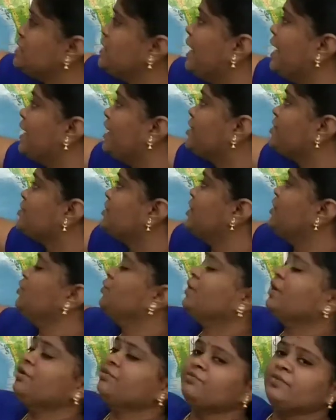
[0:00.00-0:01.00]
direction,
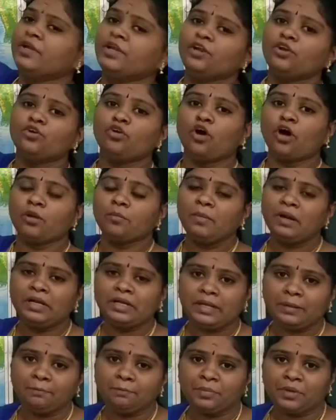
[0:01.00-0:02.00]
you can find a normal
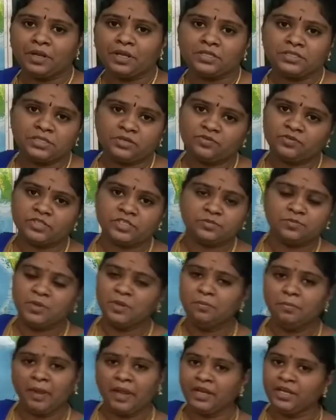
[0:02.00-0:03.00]
temperature which has
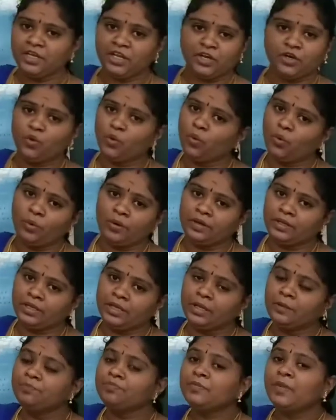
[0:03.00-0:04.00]
been maintained over
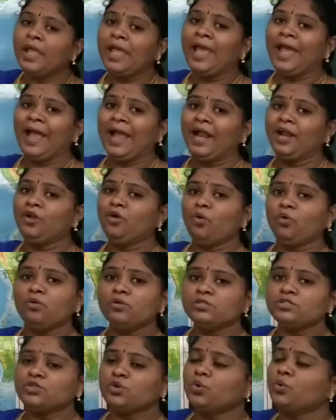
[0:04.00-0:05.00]
here. And
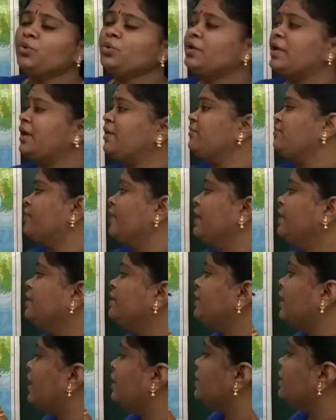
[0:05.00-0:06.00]
also we can find
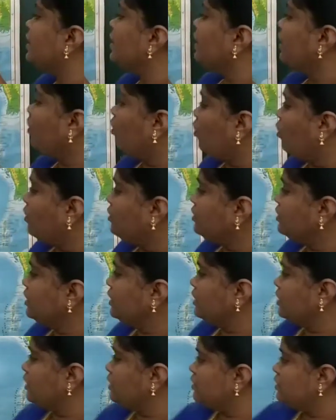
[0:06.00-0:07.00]
that on
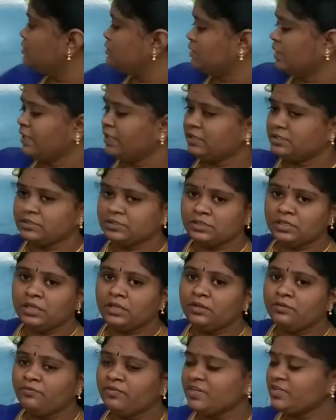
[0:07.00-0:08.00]
the sides,
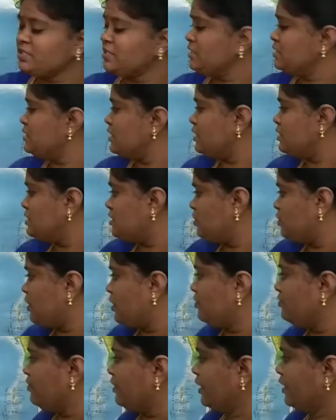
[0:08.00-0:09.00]
western sides, you
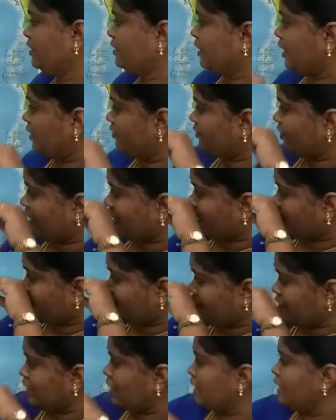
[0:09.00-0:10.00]
can find that we
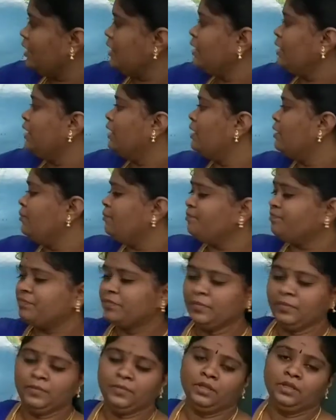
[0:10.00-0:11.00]
have the
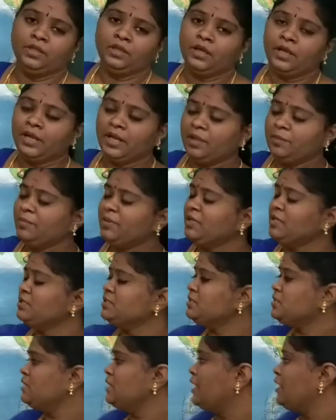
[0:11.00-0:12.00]
Arabian
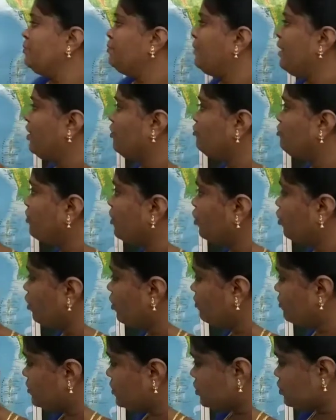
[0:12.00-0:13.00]
Sea and Bay of Bengal
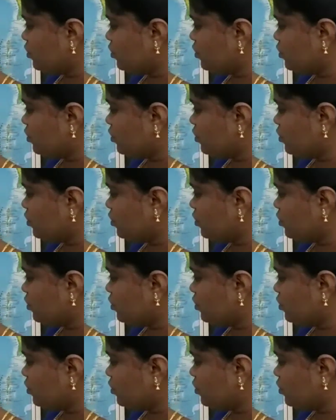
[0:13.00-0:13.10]
which is